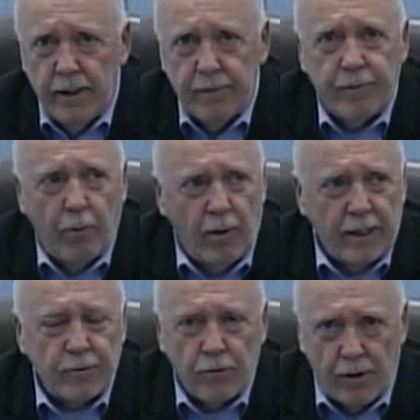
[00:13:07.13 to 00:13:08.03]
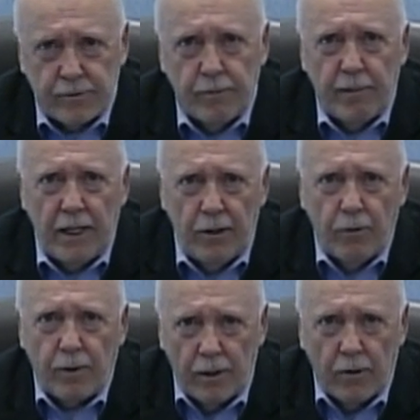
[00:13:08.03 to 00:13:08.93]
If you want to talk to me, you
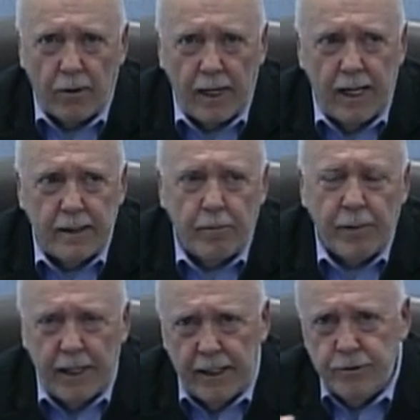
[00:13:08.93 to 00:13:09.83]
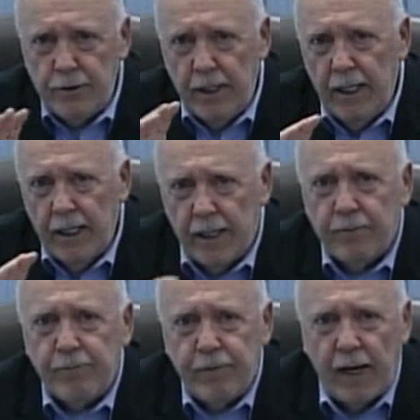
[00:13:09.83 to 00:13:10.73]
can look on the page
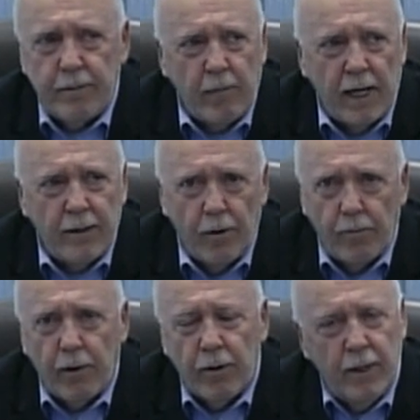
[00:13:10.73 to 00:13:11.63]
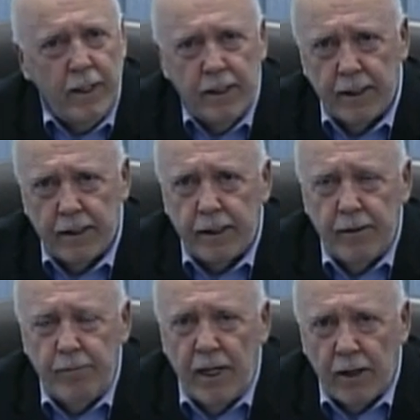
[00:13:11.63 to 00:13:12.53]
and find my number and
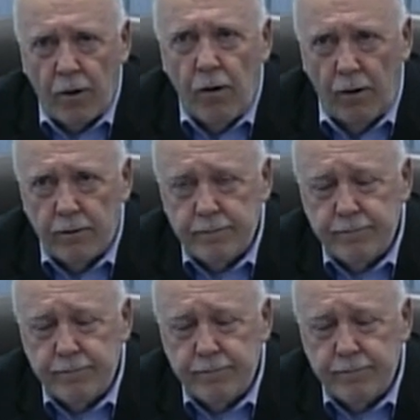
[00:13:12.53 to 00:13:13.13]
give me a call.